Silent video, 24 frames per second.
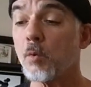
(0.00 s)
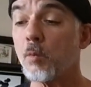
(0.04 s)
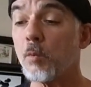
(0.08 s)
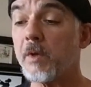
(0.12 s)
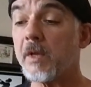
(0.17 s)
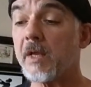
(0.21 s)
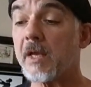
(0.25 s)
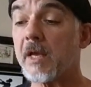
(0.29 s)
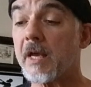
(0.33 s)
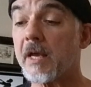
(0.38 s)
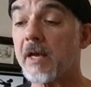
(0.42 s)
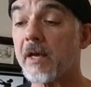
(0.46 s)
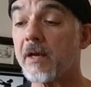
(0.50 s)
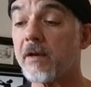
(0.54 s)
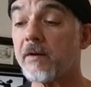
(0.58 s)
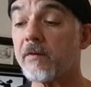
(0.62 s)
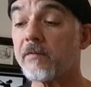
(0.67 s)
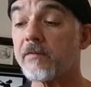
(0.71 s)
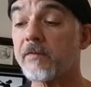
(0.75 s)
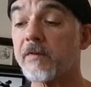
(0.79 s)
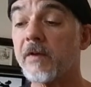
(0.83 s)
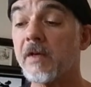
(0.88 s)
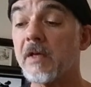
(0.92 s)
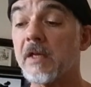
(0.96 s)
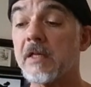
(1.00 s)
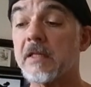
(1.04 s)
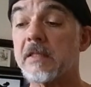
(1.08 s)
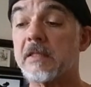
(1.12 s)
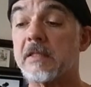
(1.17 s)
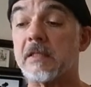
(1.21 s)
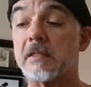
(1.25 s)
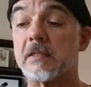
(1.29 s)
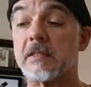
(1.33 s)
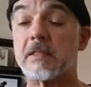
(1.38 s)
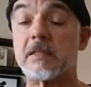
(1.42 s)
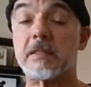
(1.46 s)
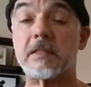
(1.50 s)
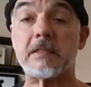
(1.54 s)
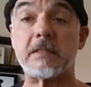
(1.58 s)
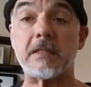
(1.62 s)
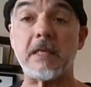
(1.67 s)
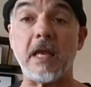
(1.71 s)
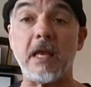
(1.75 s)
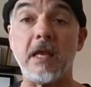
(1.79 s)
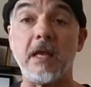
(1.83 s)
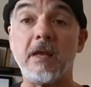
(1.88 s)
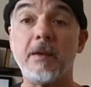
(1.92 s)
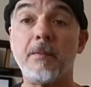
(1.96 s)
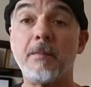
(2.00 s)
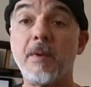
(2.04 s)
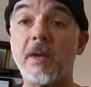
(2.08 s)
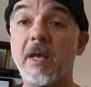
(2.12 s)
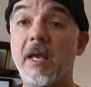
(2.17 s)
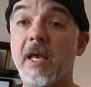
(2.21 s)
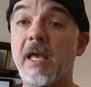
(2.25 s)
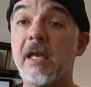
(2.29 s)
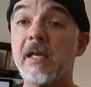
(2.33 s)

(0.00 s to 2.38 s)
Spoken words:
We have the same